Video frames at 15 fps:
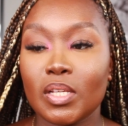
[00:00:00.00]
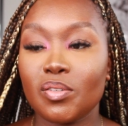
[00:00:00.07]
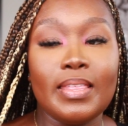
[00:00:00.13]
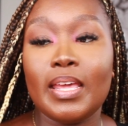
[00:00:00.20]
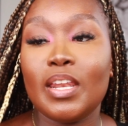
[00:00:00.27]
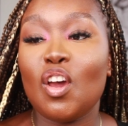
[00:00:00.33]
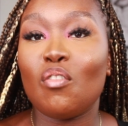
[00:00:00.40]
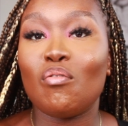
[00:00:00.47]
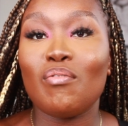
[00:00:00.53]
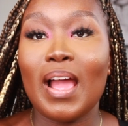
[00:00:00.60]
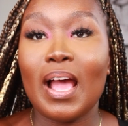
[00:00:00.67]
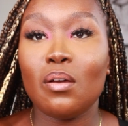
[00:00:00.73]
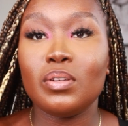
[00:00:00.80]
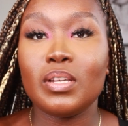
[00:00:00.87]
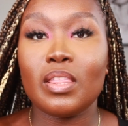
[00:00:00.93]
And then
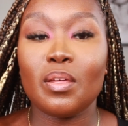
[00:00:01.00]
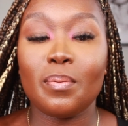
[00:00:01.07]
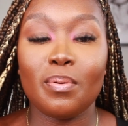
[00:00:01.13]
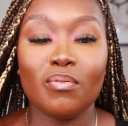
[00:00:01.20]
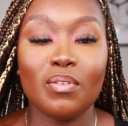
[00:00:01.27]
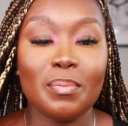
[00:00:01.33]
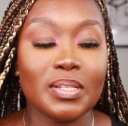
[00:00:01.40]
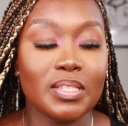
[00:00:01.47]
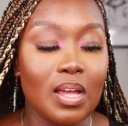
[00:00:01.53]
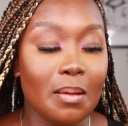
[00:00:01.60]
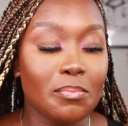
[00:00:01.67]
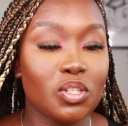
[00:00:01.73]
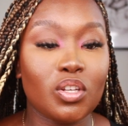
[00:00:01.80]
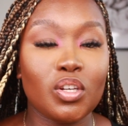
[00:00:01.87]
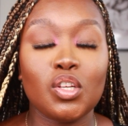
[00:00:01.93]
around the perimeter,
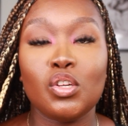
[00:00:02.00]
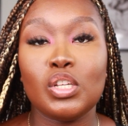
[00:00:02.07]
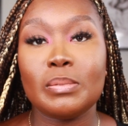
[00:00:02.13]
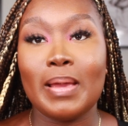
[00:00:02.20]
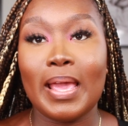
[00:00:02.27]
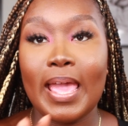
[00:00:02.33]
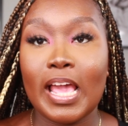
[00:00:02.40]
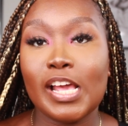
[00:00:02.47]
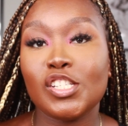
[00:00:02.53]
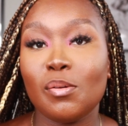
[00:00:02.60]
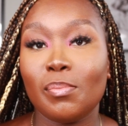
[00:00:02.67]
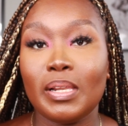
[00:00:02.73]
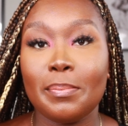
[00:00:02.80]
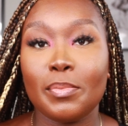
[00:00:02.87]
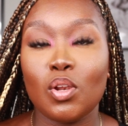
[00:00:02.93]
I'm just going to use my Hair
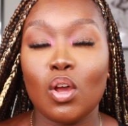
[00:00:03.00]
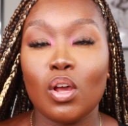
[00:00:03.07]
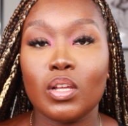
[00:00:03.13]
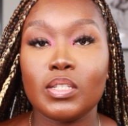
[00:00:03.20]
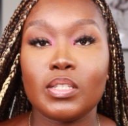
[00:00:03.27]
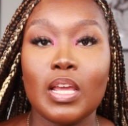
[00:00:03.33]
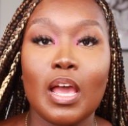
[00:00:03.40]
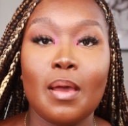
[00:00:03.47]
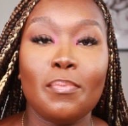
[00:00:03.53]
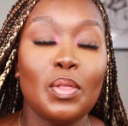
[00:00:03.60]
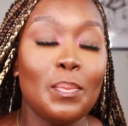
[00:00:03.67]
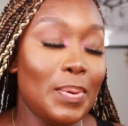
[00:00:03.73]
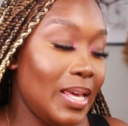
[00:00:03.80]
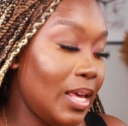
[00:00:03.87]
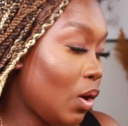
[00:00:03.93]
Shop lip gloss,
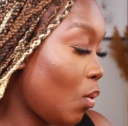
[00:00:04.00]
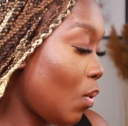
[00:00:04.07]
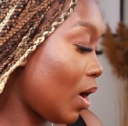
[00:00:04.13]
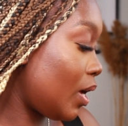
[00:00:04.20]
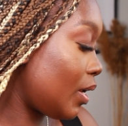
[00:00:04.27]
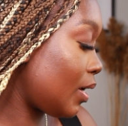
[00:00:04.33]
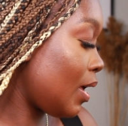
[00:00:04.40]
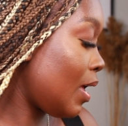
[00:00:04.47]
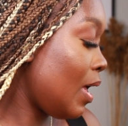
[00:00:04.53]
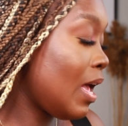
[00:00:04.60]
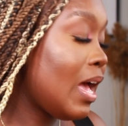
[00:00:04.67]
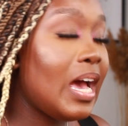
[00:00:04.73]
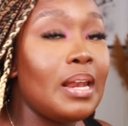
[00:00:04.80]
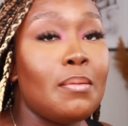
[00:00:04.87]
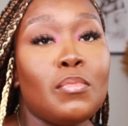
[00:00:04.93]
the pink one.
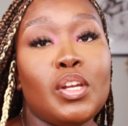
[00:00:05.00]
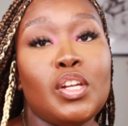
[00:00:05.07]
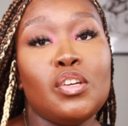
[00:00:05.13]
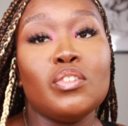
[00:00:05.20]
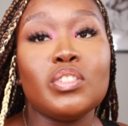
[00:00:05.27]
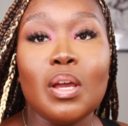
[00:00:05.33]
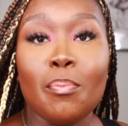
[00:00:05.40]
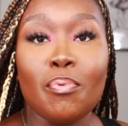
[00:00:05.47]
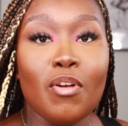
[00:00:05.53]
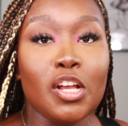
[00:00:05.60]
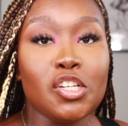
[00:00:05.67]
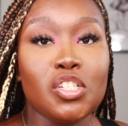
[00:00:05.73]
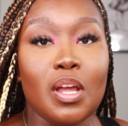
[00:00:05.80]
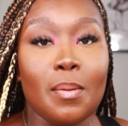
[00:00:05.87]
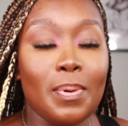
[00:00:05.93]
And I'm going to use a
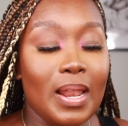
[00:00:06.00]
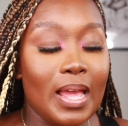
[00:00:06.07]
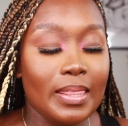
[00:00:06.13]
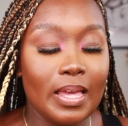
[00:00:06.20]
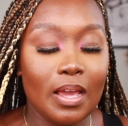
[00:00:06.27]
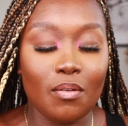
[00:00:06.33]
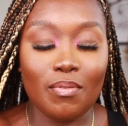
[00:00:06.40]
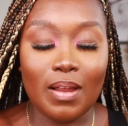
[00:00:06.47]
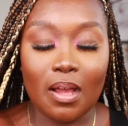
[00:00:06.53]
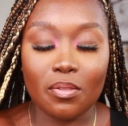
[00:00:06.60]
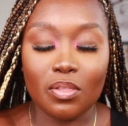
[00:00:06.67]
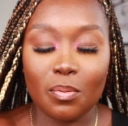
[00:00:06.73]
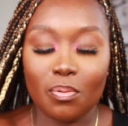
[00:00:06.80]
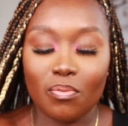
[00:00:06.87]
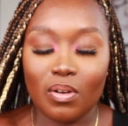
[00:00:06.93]
brush to apply that
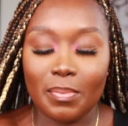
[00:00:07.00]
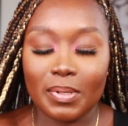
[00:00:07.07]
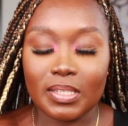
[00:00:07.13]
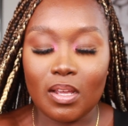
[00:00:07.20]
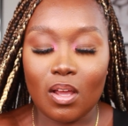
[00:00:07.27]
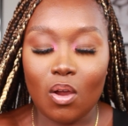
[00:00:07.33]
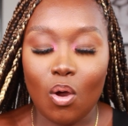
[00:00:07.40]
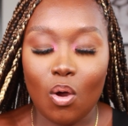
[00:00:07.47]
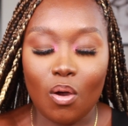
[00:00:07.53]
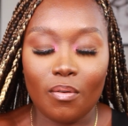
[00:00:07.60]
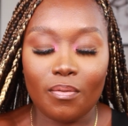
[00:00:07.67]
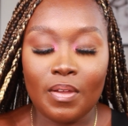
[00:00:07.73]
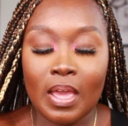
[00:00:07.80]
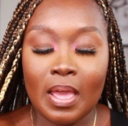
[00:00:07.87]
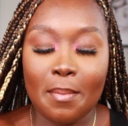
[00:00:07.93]
around the perimeter
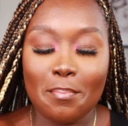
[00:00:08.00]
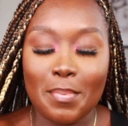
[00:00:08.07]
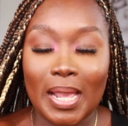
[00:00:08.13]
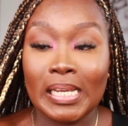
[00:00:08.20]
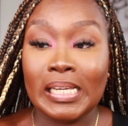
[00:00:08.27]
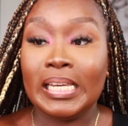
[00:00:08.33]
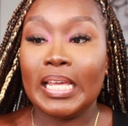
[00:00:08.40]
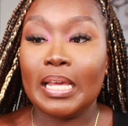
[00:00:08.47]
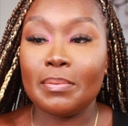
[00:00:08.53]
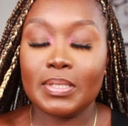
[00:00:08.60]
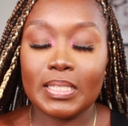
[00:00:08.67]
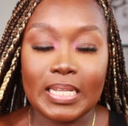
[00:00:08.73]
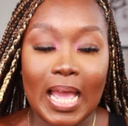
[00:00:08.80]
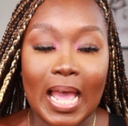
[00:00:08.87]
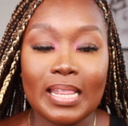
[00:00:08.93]
of my
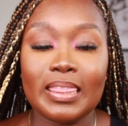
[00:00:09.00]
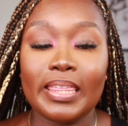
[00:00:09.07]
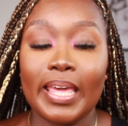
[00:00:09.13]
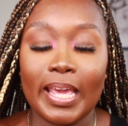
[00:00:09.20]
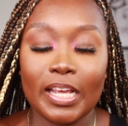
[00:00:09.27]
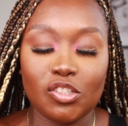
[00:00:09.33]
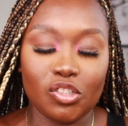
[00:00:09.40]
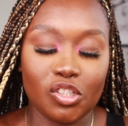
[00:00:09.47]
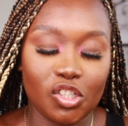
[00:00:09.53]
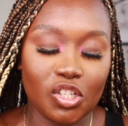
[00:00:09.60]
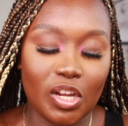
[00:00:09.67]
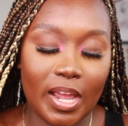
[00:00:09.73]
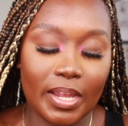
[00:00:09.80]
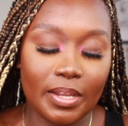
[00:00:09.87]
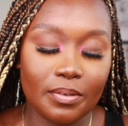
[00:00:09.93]
lips to add that extra
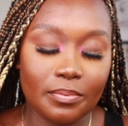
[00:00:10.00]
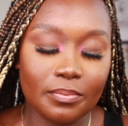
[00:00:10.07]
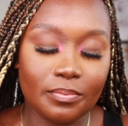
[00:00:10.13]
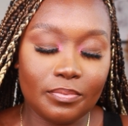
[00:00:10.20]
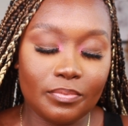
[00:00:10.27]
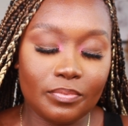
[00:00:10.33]
shine.